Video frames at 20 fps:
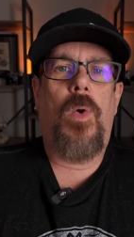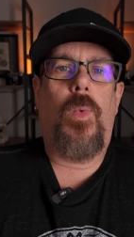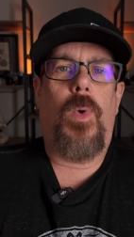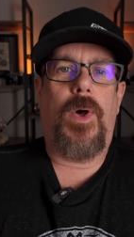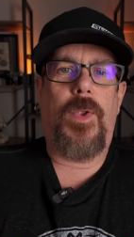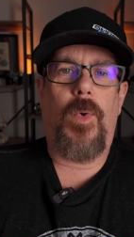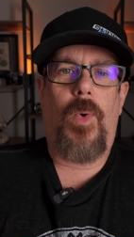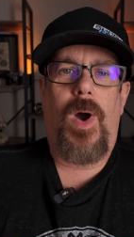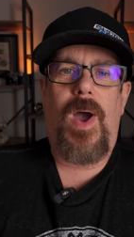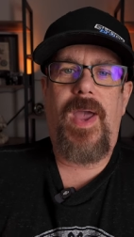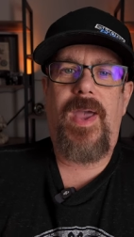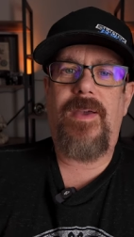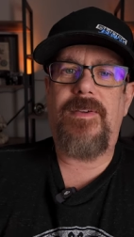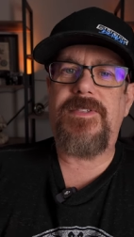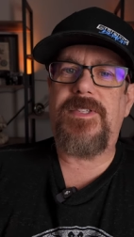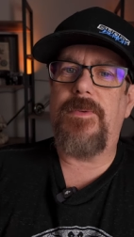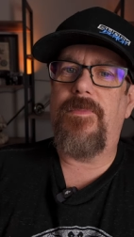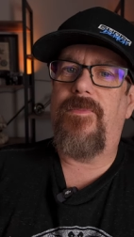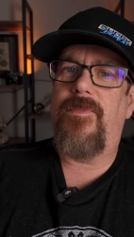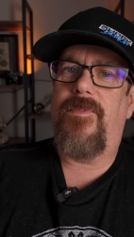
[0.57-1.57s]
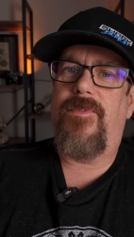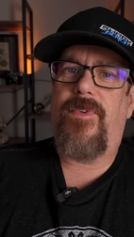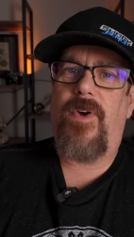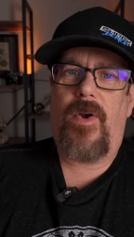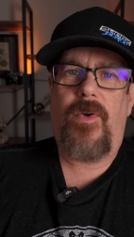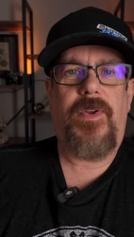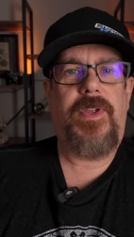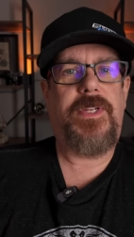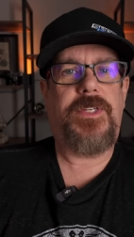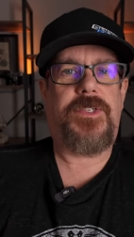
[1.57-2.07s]
Well, do I have some
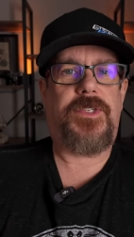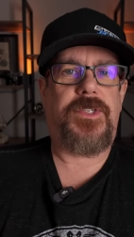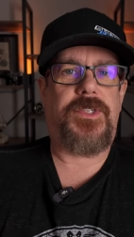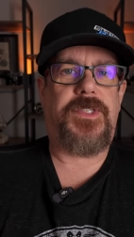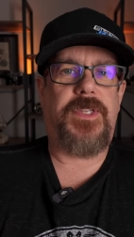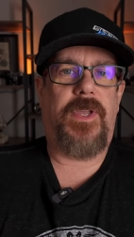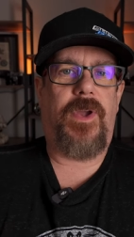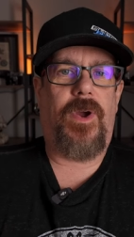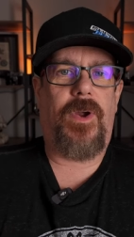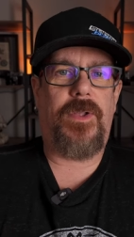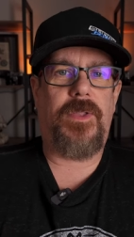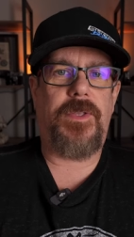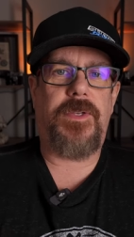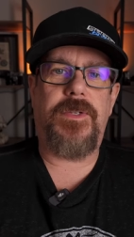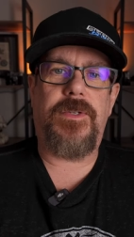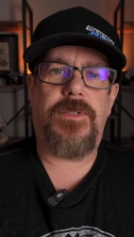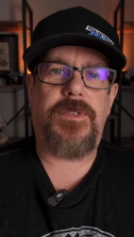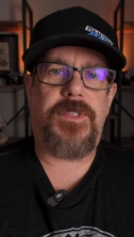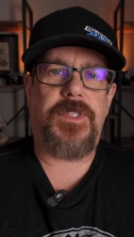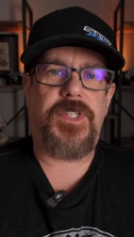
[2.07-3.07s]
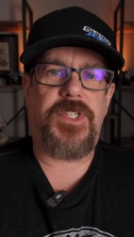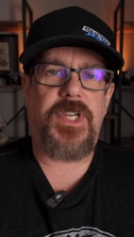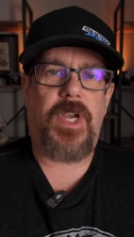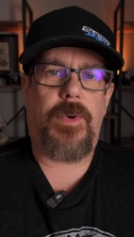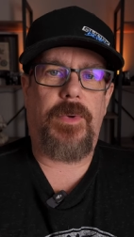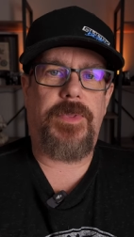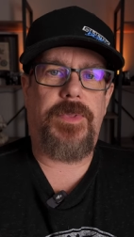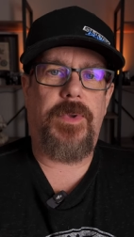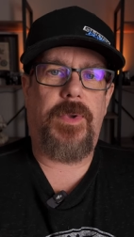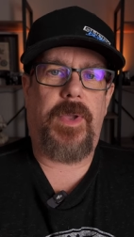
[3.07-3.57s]
very interesting Harley news to
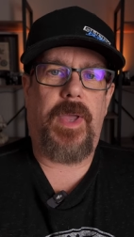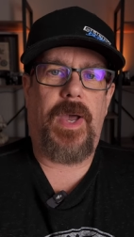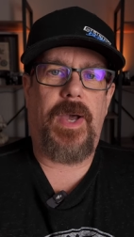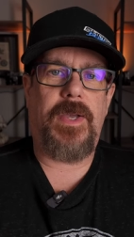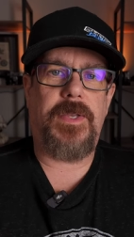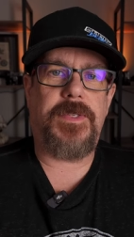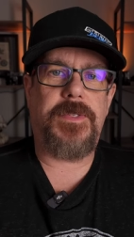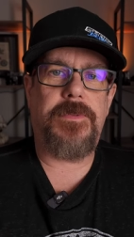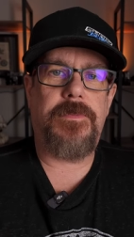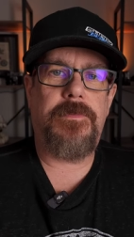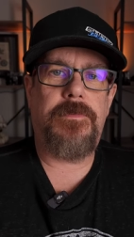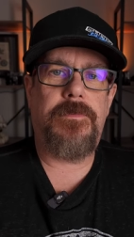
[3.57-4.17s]
share with you guys.